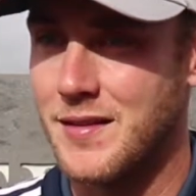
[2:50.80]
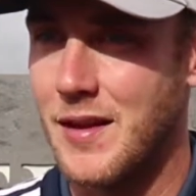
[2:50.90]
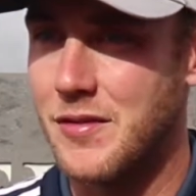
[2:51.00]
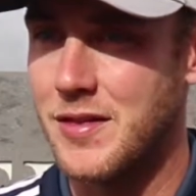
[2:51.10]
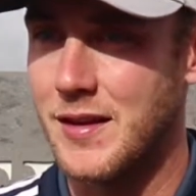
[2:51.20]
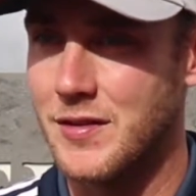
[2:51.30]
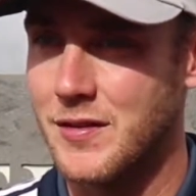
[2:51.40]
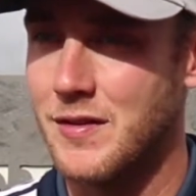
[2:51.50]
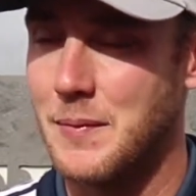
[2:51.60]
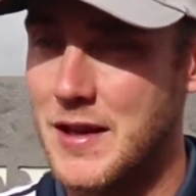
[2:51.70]
and everything,
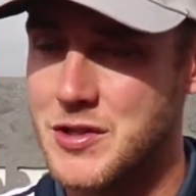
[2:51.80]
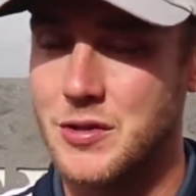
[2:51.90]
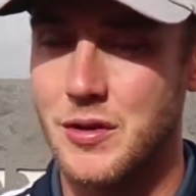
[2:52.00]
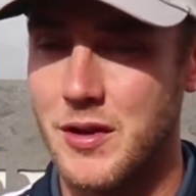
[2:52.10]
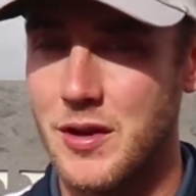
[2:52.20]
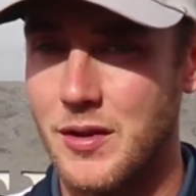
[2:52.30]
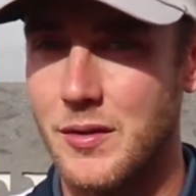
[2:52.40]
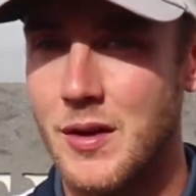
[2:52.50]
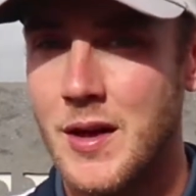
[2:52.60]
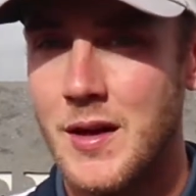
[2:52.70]
just to make sure that
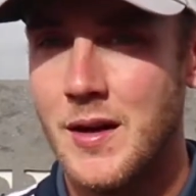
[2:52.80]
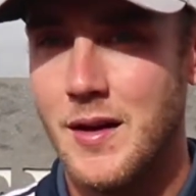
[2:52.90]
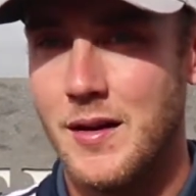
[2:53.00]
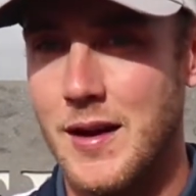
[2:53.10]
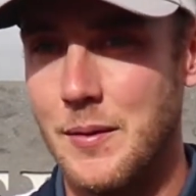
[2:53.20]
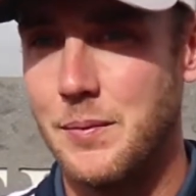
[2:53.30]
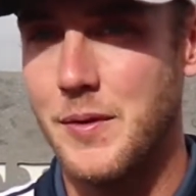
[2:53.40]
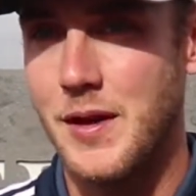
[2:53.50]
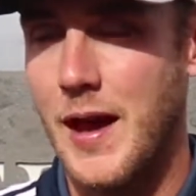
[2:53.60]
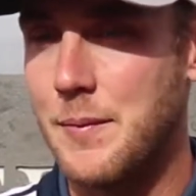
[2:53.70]
you keep
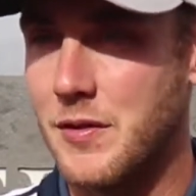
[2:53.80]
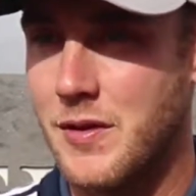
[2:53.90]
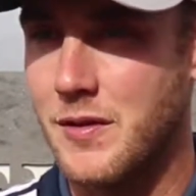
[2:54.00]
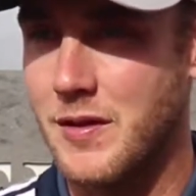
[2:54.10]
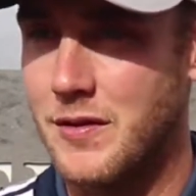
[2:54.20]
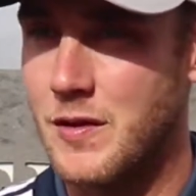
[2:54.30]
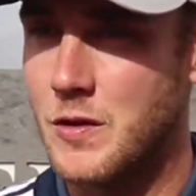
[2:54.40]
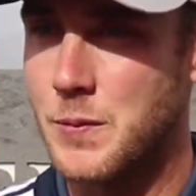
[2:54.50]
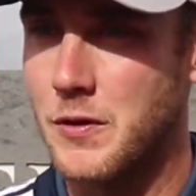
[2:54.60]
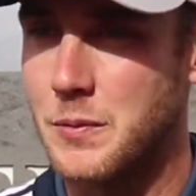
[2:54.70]
your game as consistent
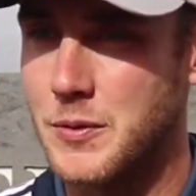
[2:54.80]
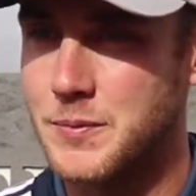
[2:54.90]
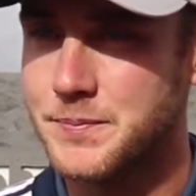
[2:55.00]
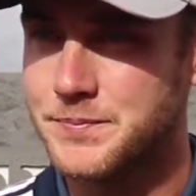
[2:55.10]
as possible.